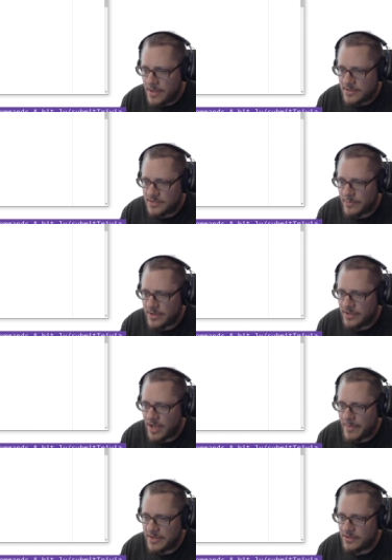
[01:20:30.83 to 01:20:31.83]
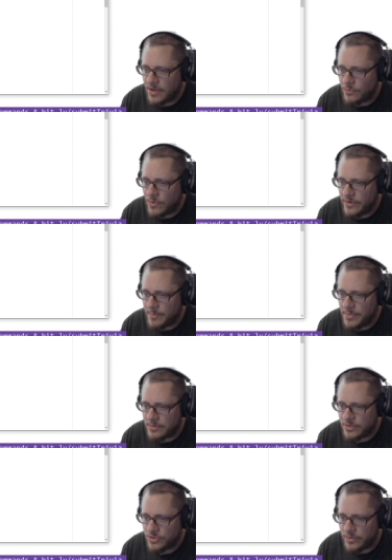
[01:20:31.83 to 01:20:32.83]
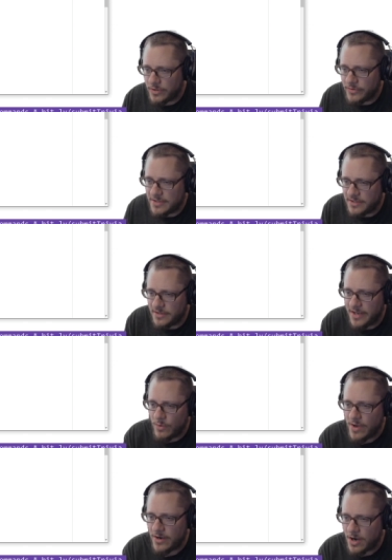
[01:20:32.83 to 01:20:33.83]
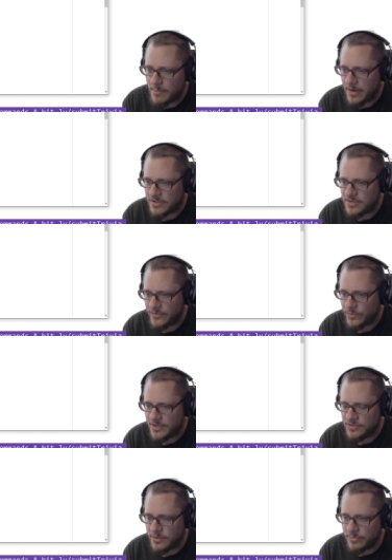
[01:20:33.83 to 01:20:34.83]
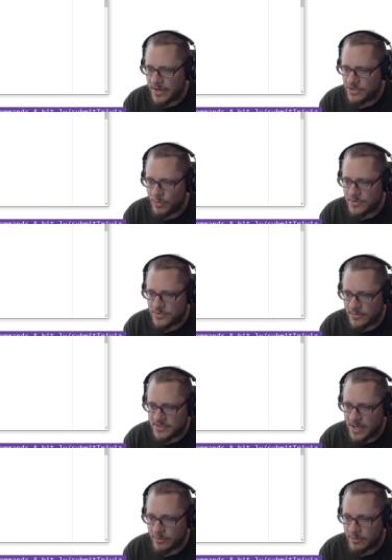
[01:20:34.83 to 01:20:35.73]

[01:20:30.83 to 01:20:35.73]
Someone commented on one of the Build Twitter threads the other day, when are Microsoft going to embrace open source?